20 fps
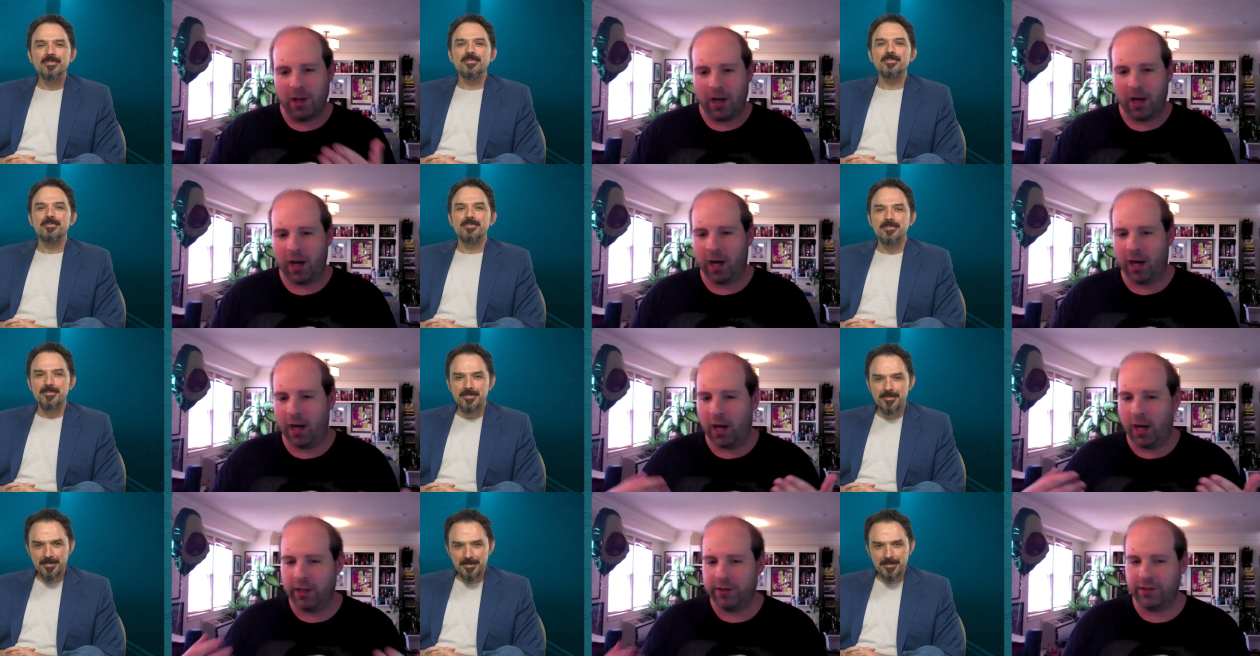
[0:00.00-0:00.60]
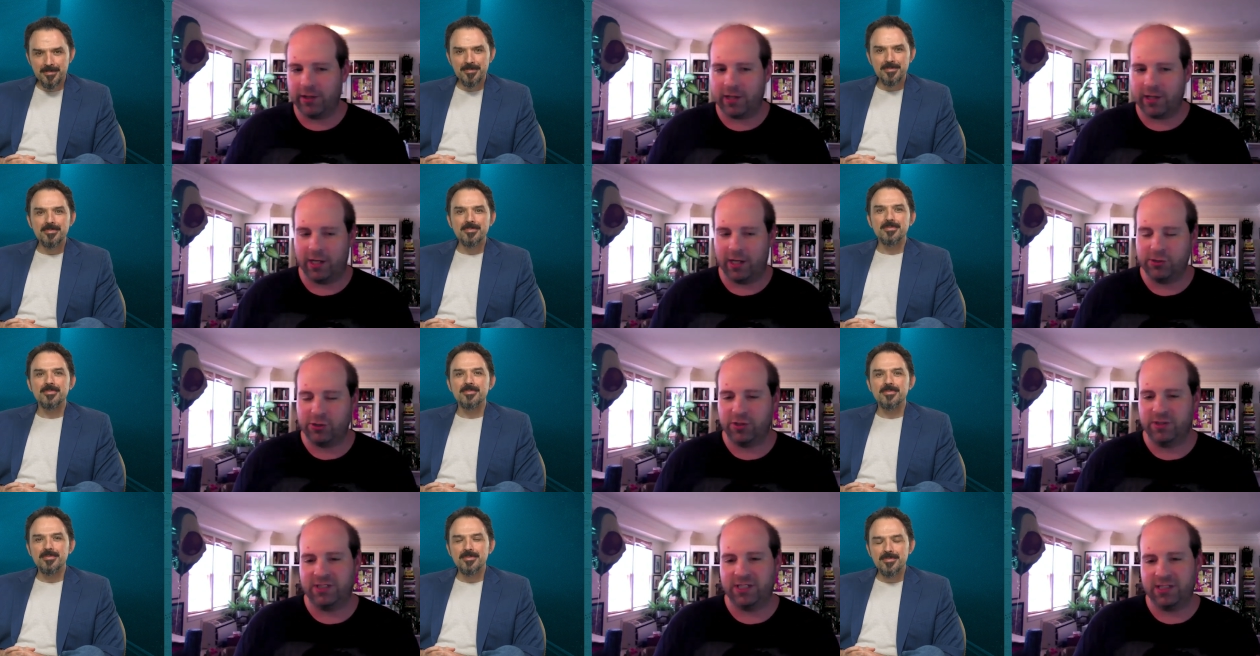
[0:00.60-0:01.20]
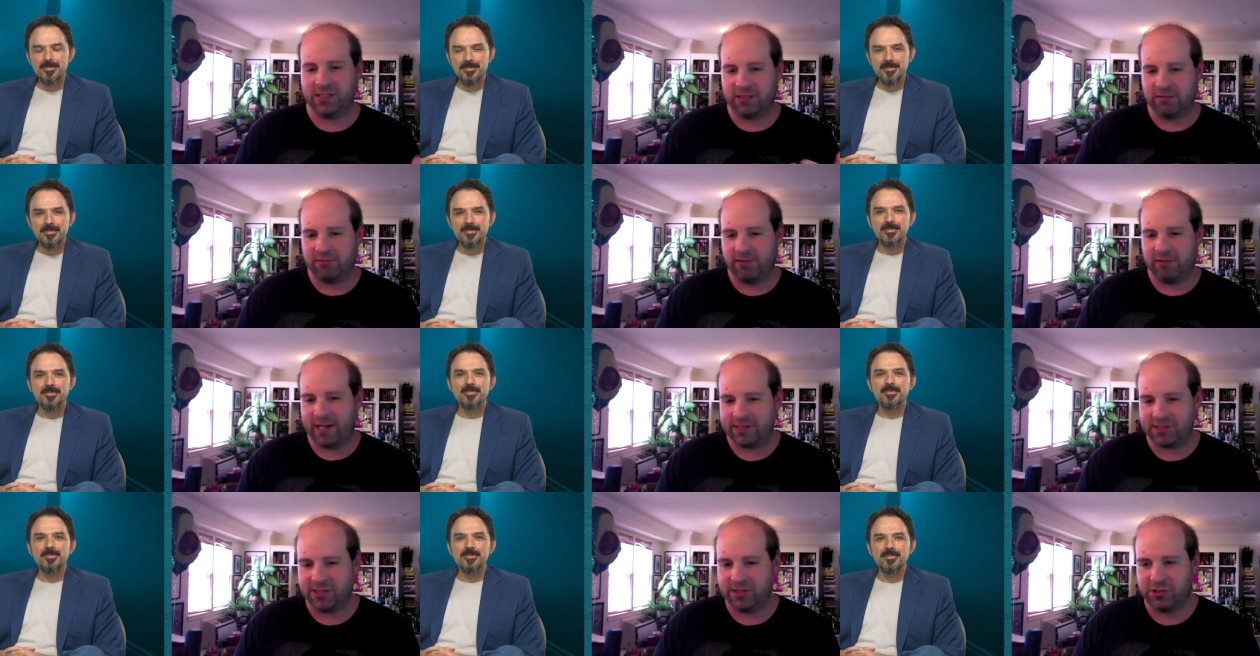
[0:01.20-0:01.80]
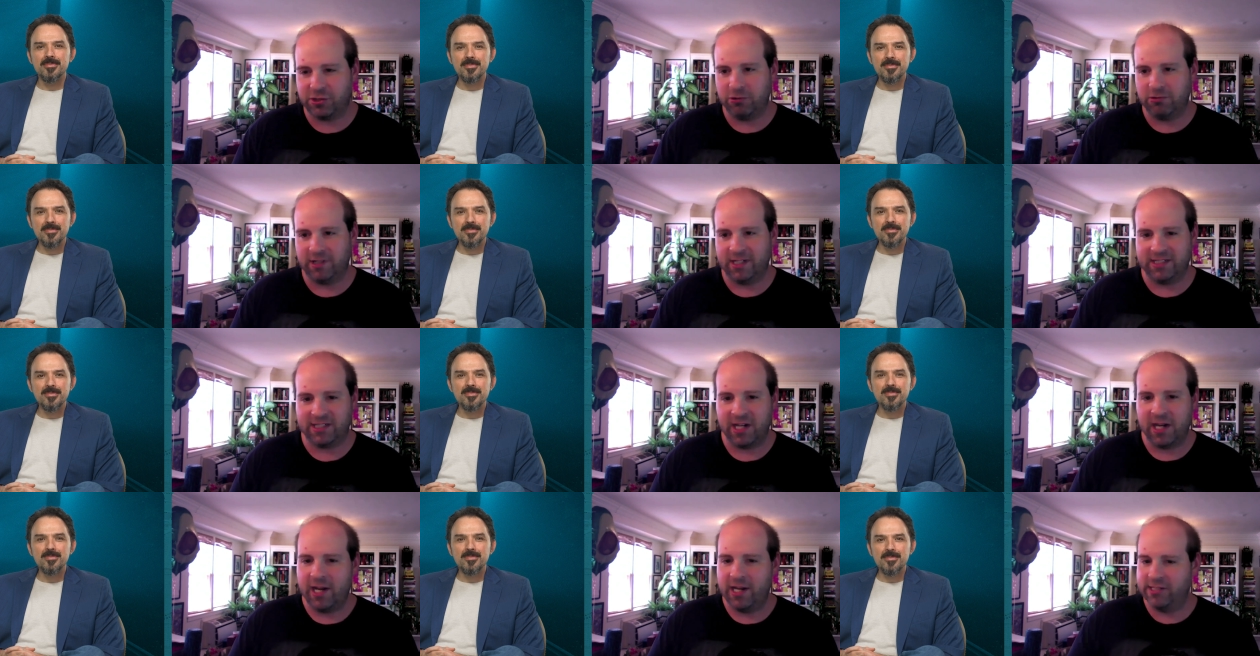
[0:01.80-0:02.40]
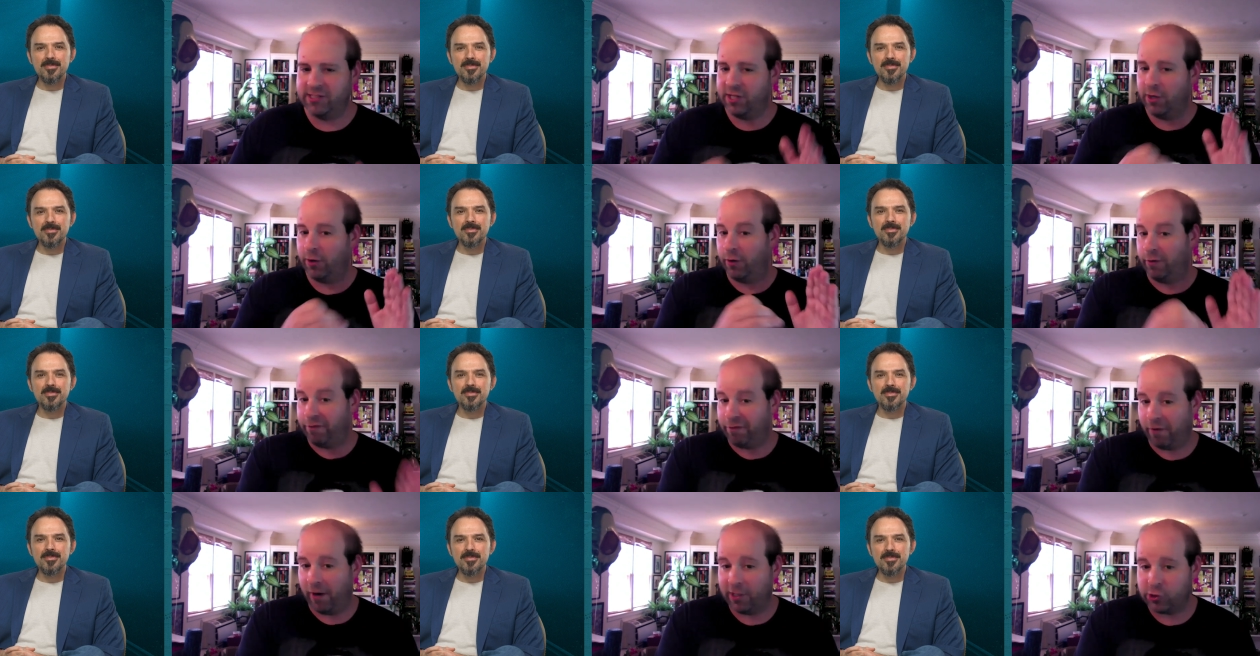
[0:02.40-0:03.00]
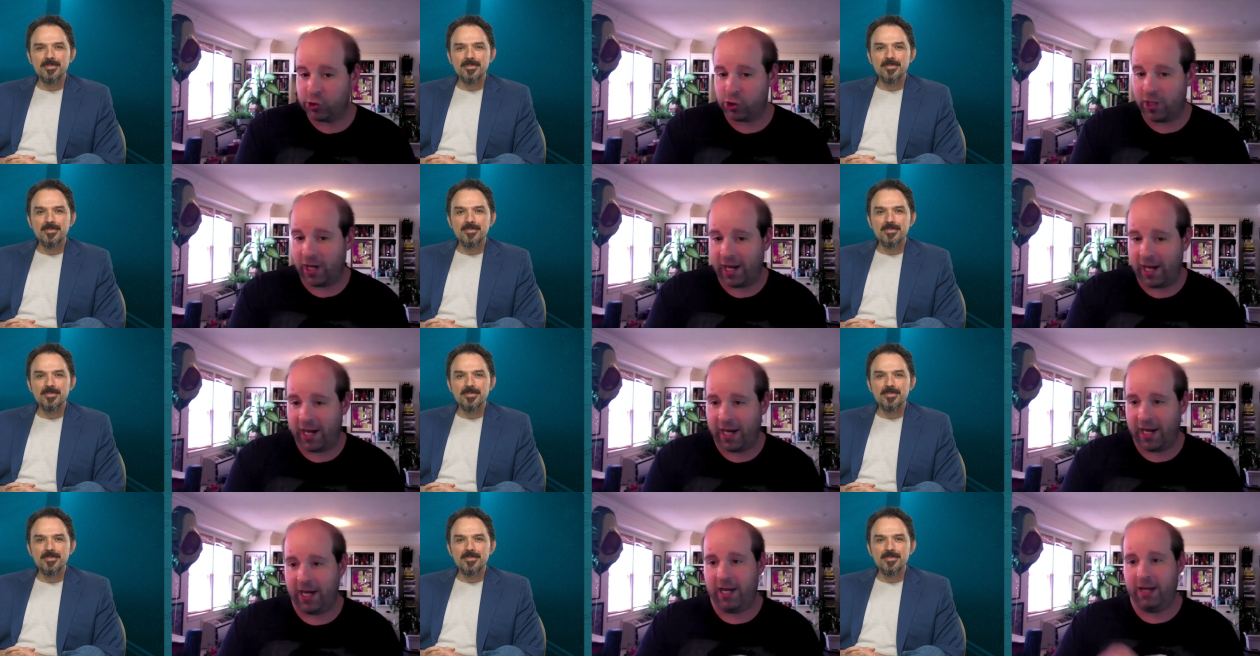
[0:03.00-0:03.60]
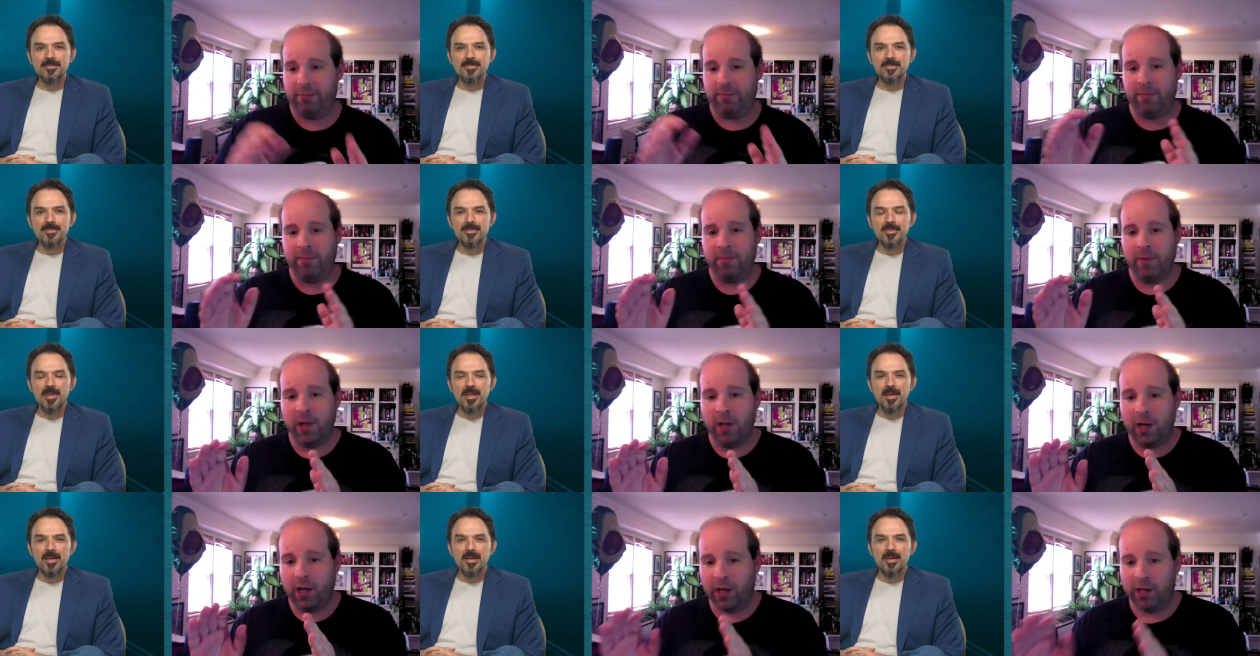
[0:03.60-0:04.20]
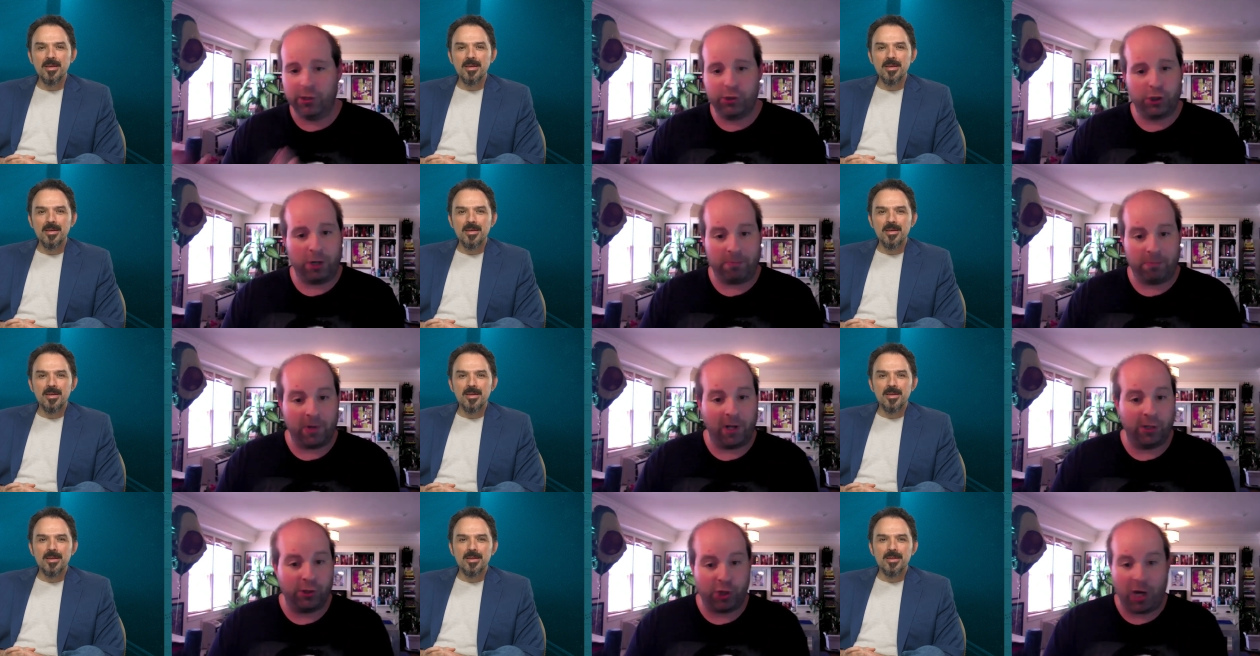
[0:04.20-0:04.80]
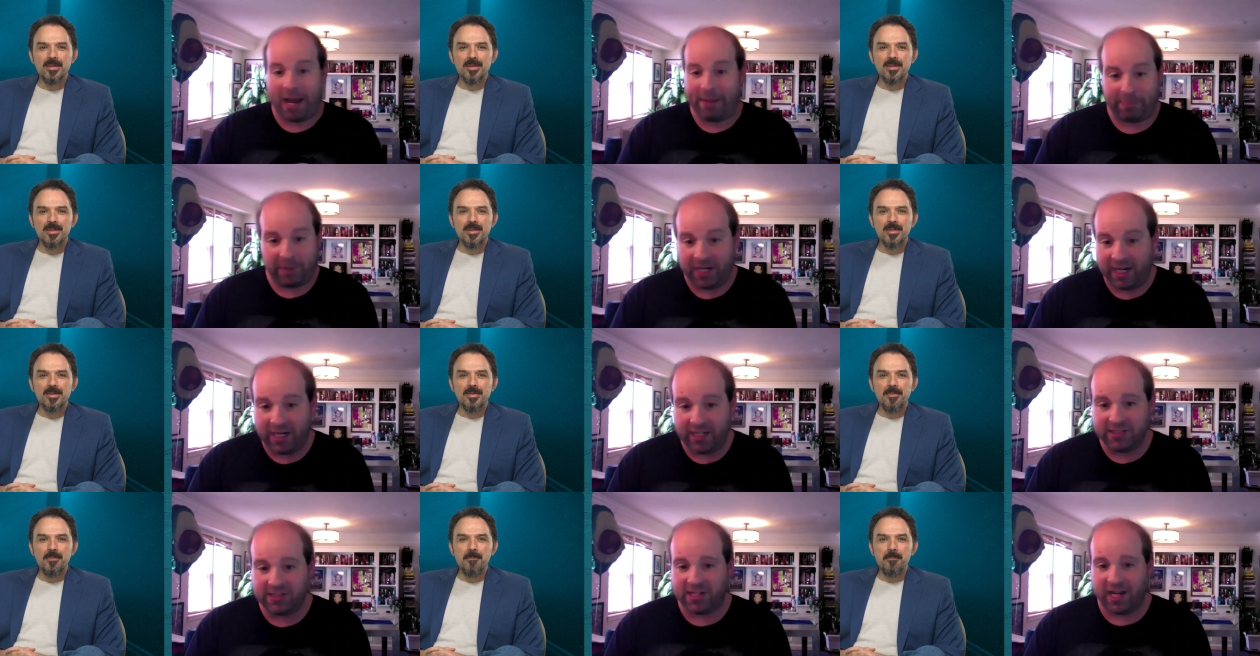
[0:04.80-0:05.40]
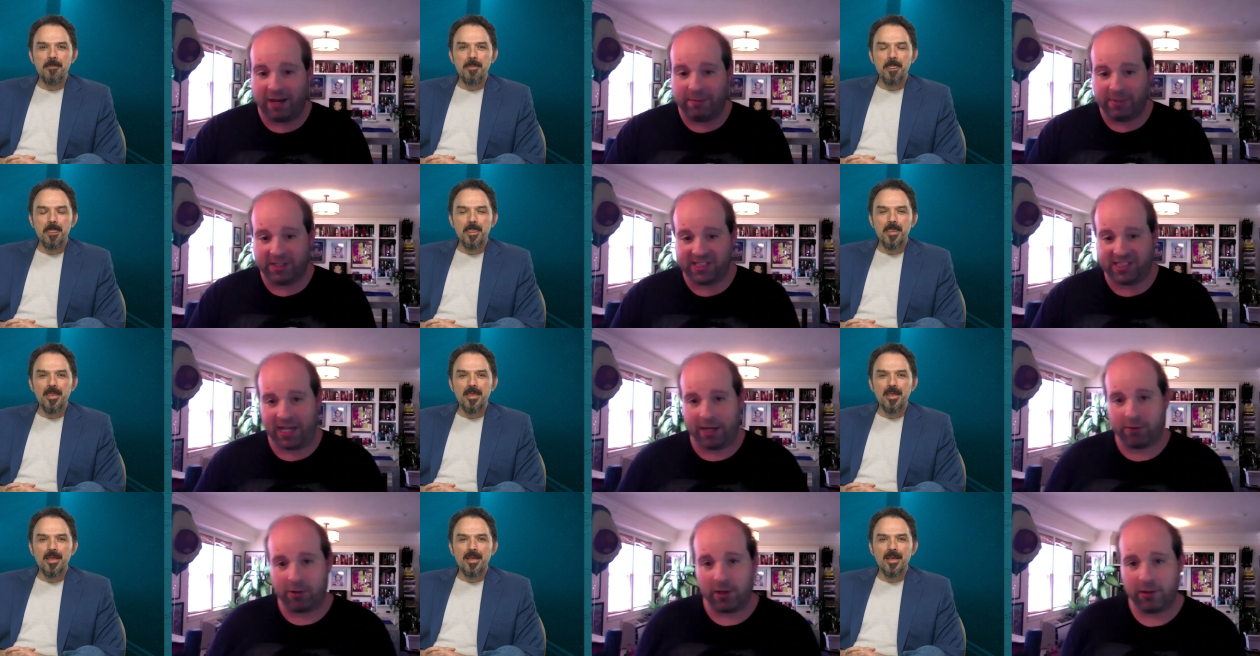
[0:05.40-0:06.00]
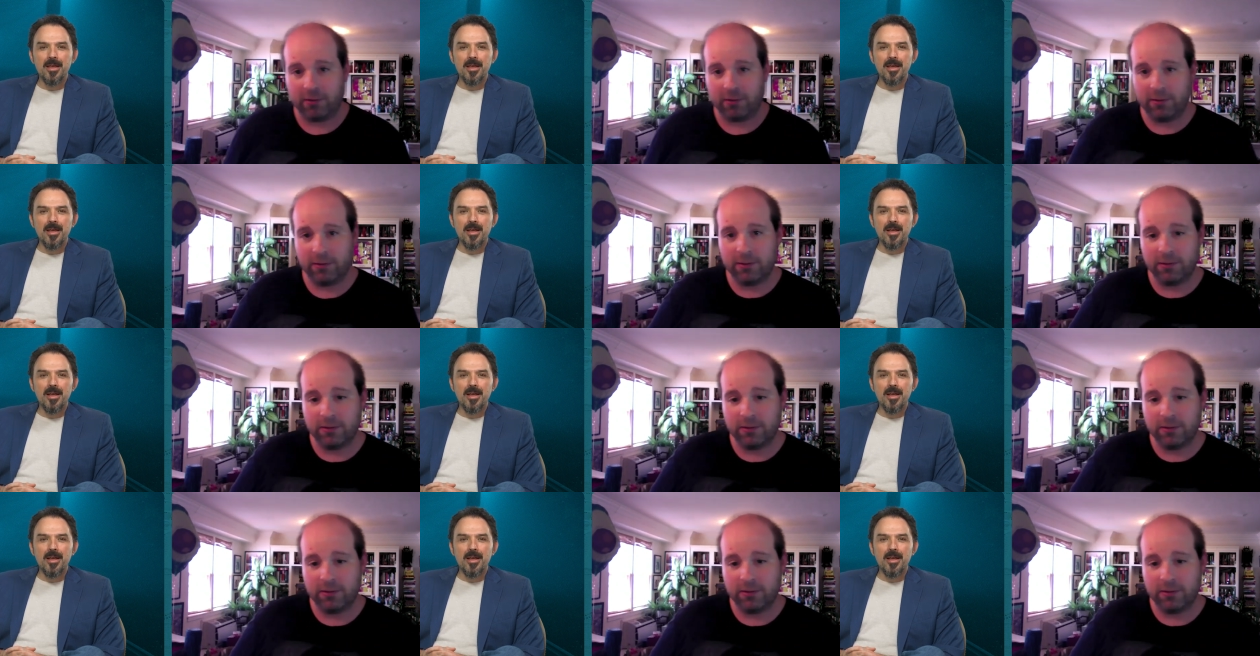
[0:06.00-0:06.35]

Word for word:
Speaker 1: Uh, other countries, it's Las Azules. Is there a French name, a, a Japanese name, et cetera?